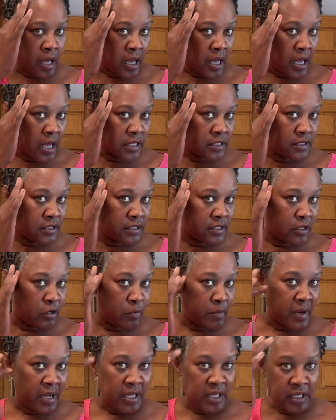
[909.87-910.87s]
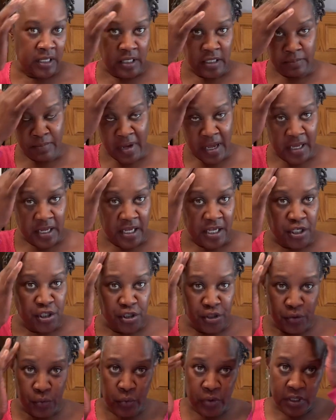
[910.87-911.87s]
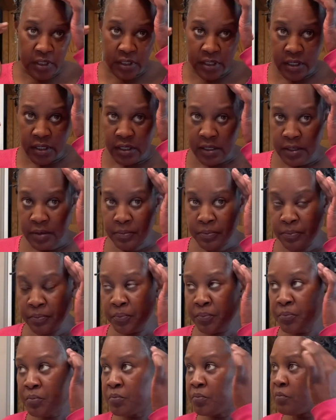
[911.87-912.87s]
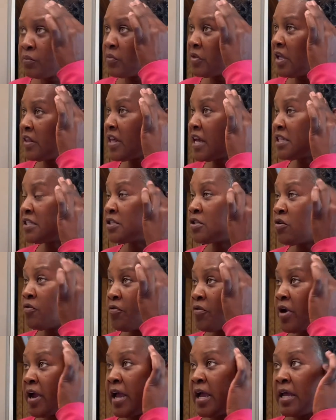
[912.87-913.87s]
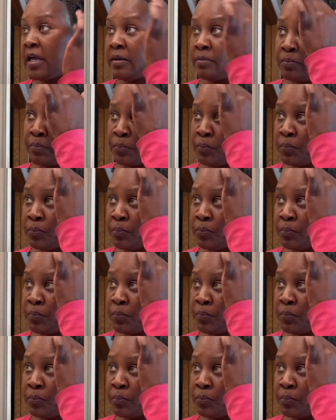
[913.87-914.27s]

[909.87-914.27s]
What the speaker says: I sealed my edges with that sulfur 8.